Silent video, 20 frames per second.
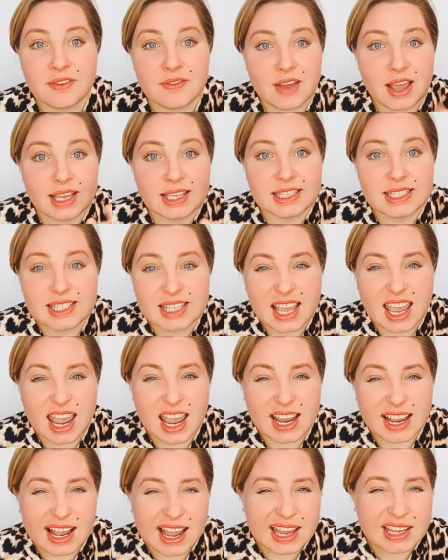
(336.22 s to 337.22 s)
I
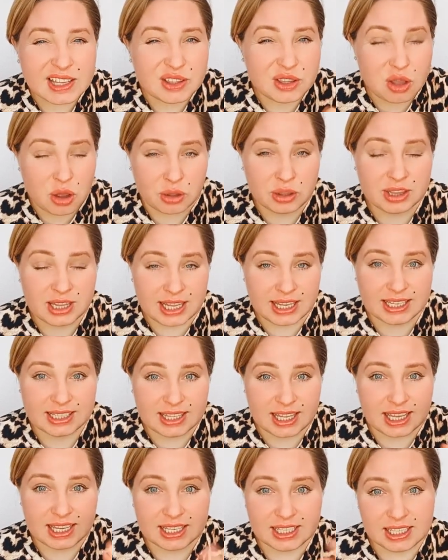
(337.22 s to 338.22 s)
say I don't like
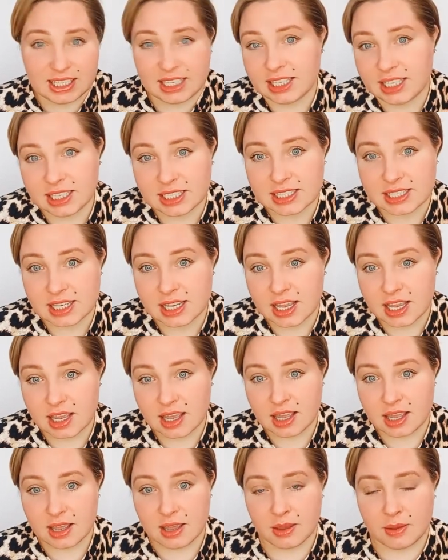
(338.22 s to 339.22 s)
techniques,
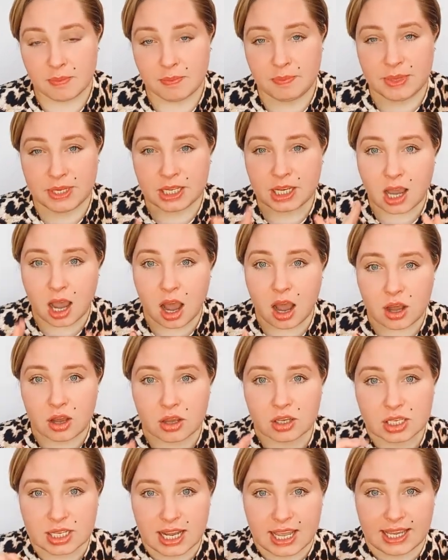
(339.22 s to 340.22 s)

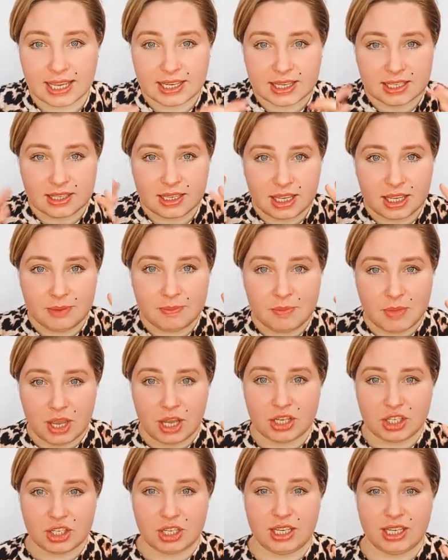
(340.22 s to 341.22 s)
because like
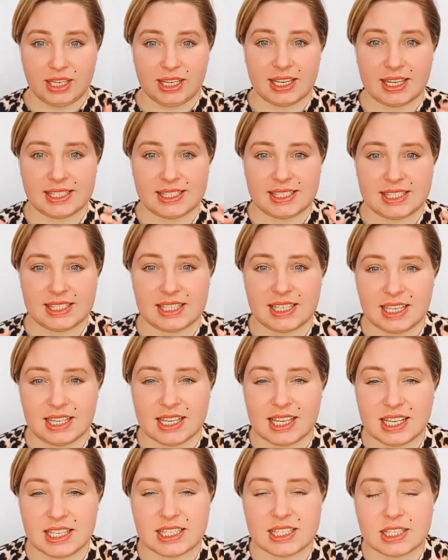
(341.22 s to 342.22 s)
imagining a
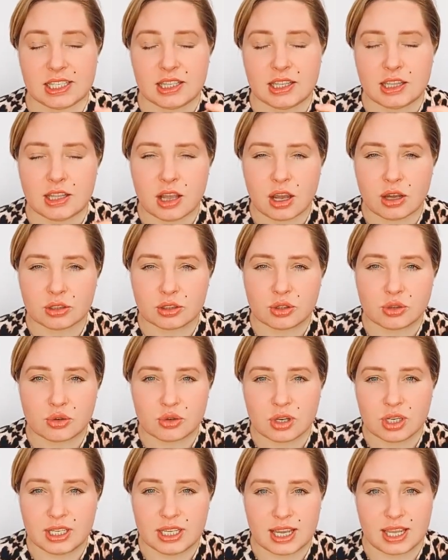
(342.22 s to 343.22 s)
scene is not
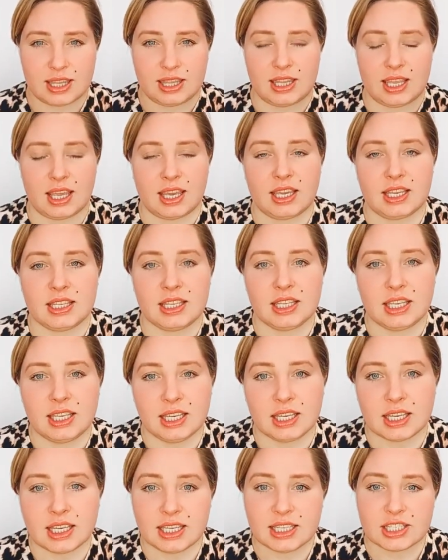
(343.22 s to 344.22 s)
really a
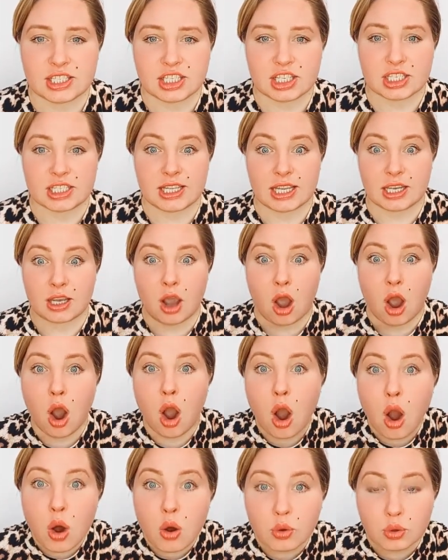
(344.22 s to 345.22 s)
technique. It's just like
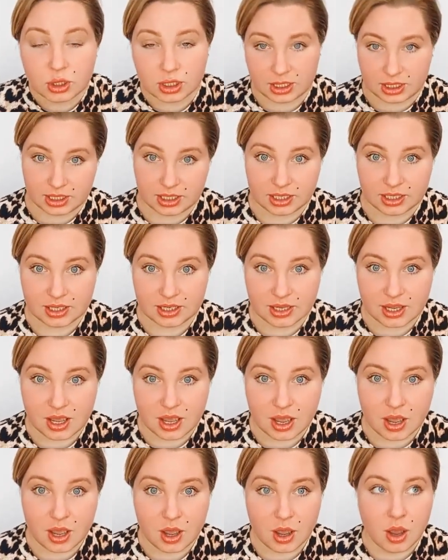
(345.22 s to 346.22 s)
owning
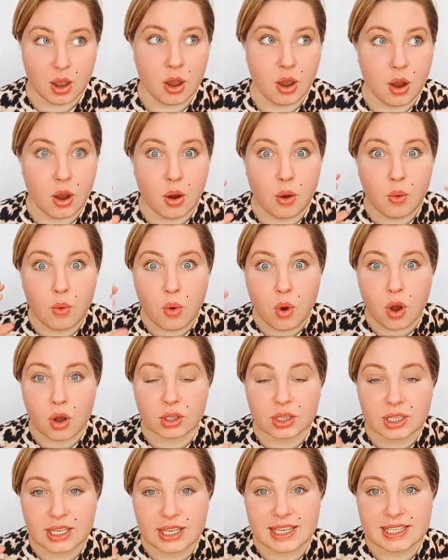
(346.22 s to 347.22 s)

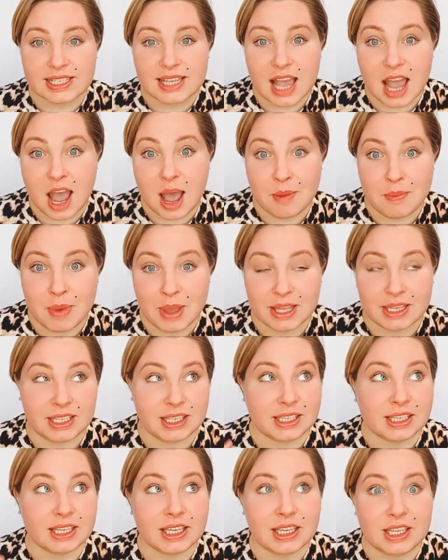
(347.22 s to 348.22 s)
what is
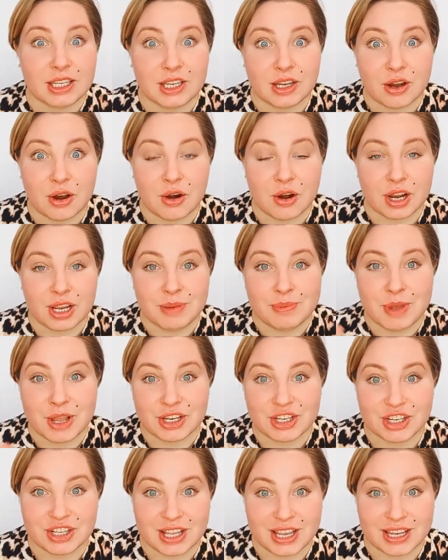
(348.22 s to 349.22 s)
happening in your
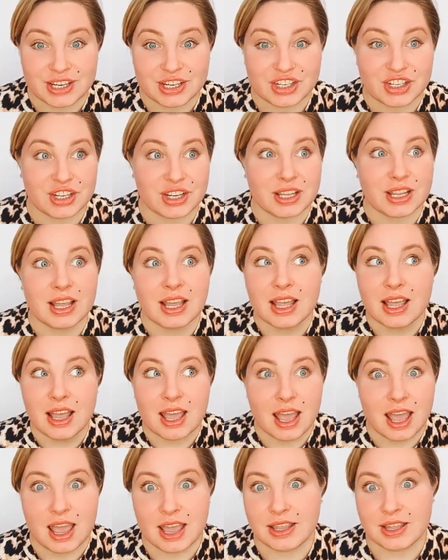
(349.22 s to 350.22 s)
imagination
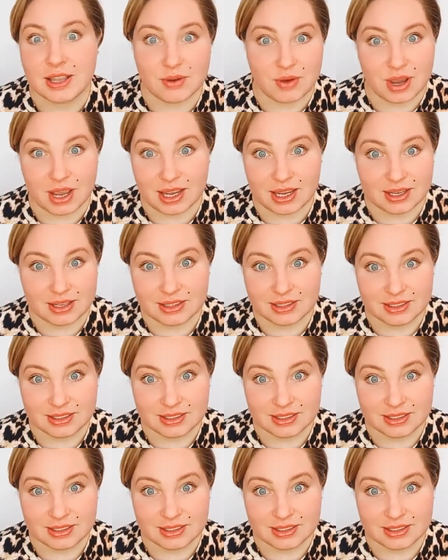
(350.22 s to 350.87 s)
anyway.